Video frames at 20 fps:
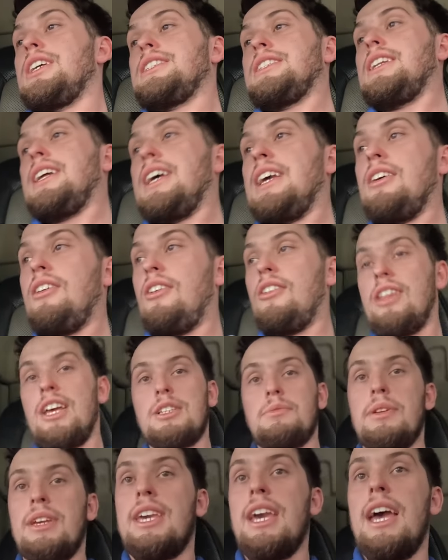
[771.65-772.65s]
it tonight or
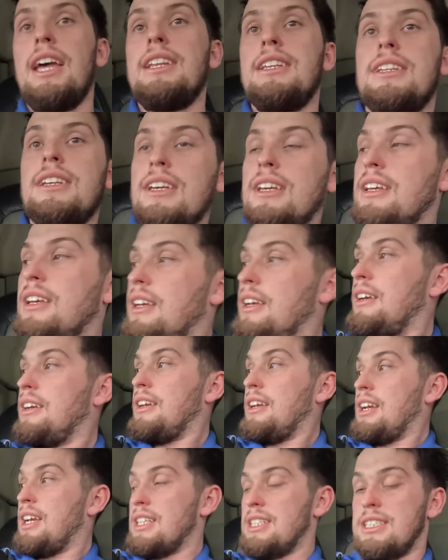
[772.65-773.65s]
this weekend,
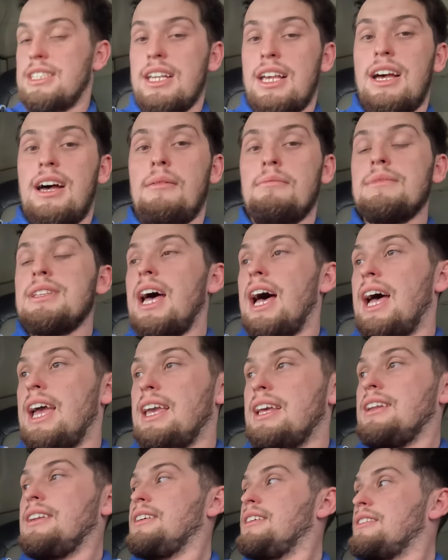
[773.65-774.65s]
because I'm
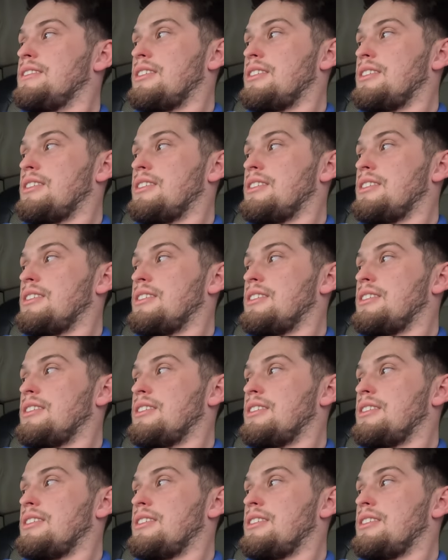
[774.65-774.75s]
dying.